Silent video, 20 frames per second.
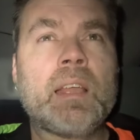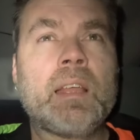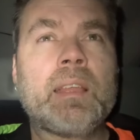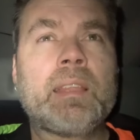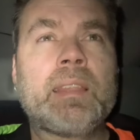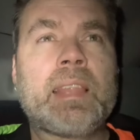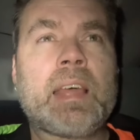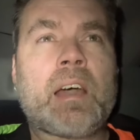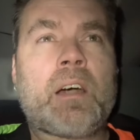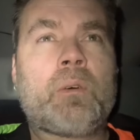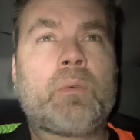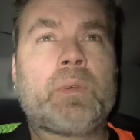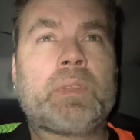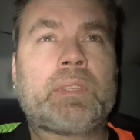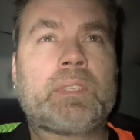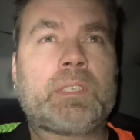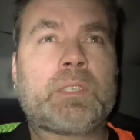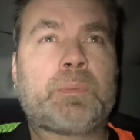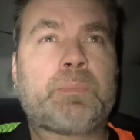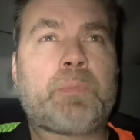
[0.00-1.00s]
Now, with
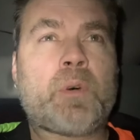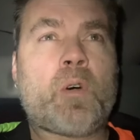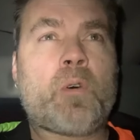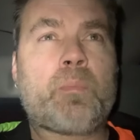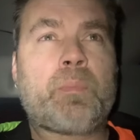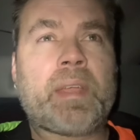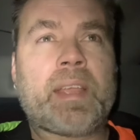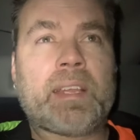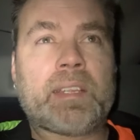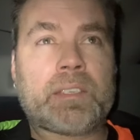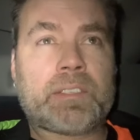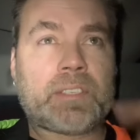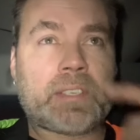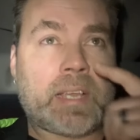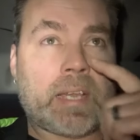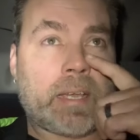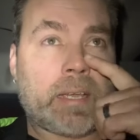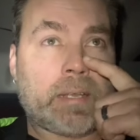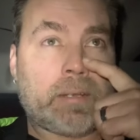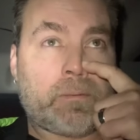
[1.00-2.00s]
this boat being
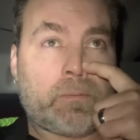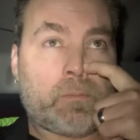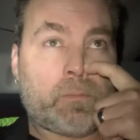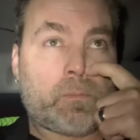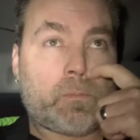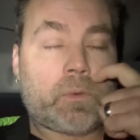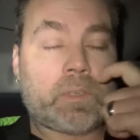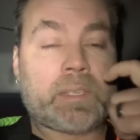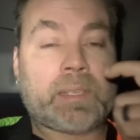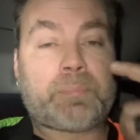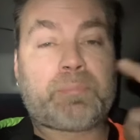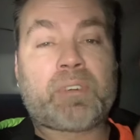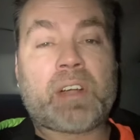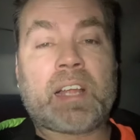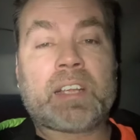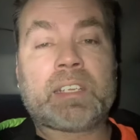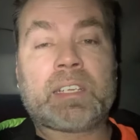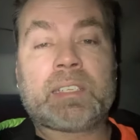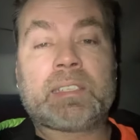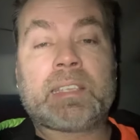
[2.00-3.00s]
said, with the
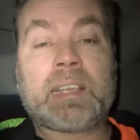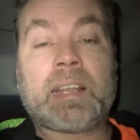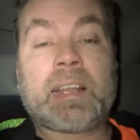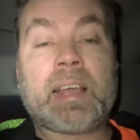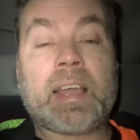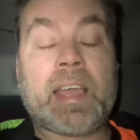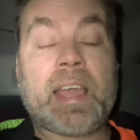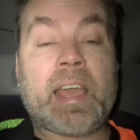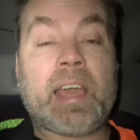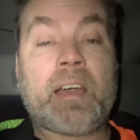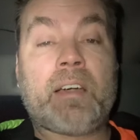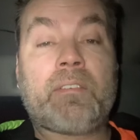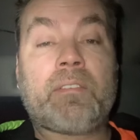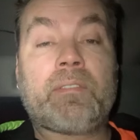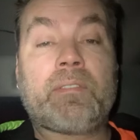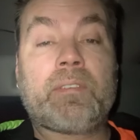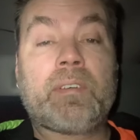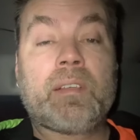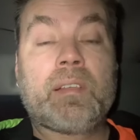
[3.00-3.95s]
project that I have,